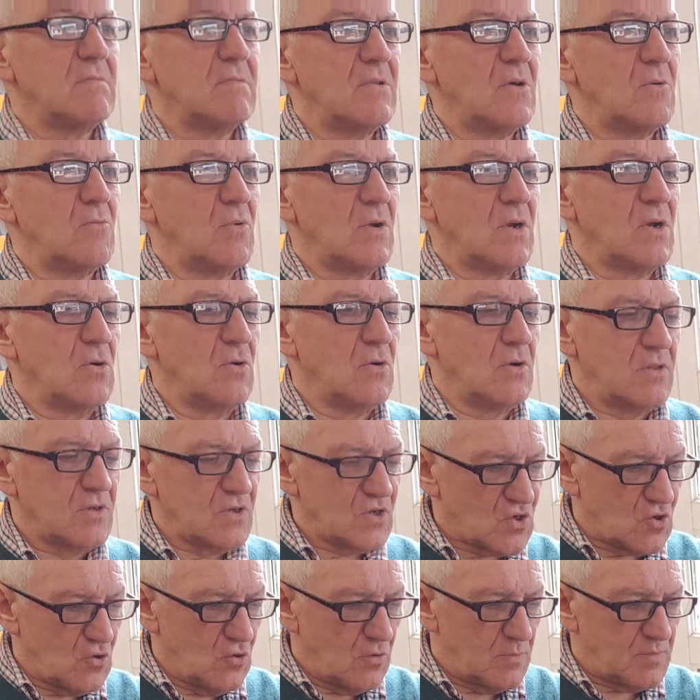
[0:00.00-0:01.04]
There were no other
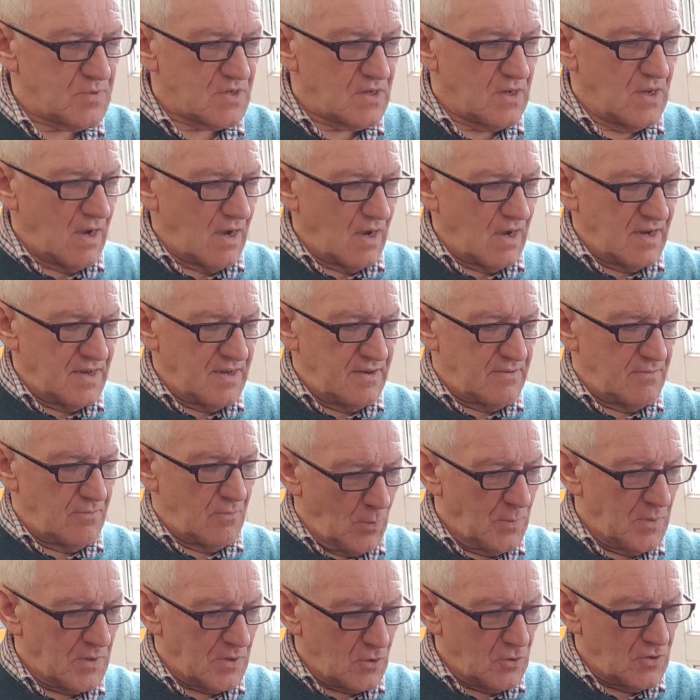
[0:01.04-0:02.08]
scopes, and
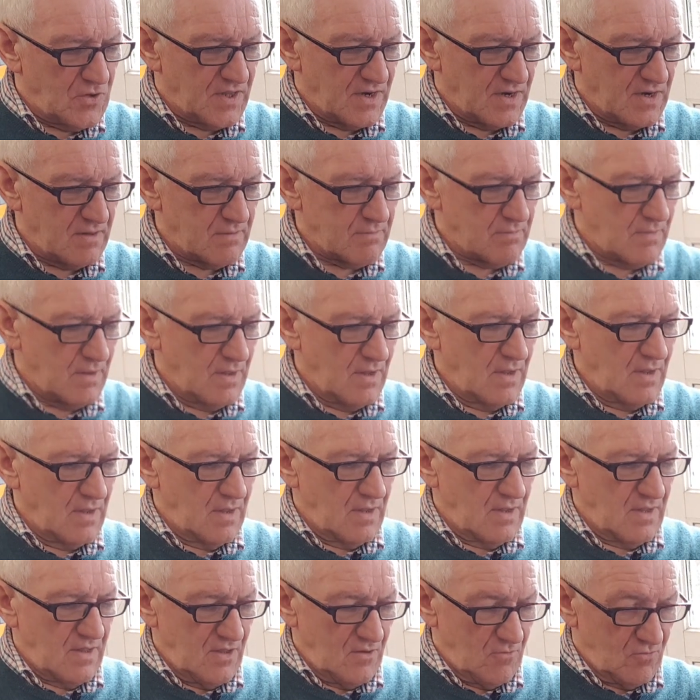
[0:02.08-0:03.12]
when we looked at it,
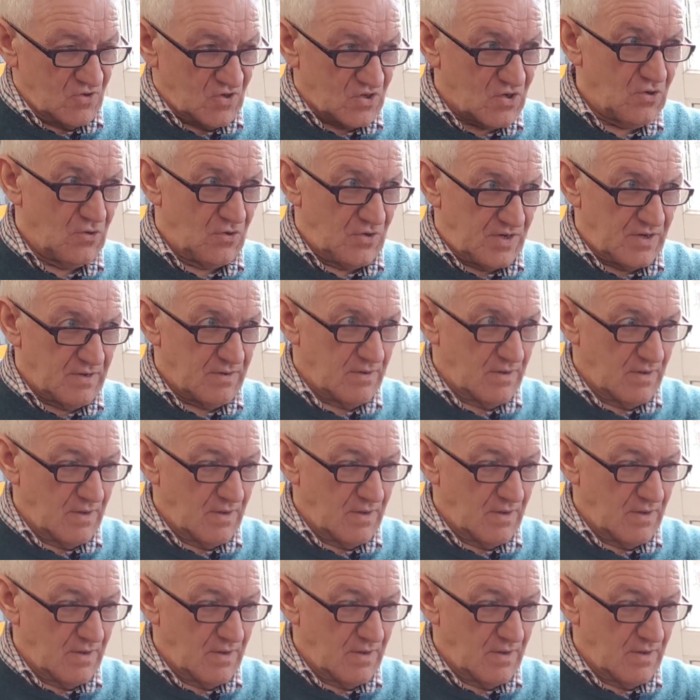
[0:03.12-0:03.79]
it was good.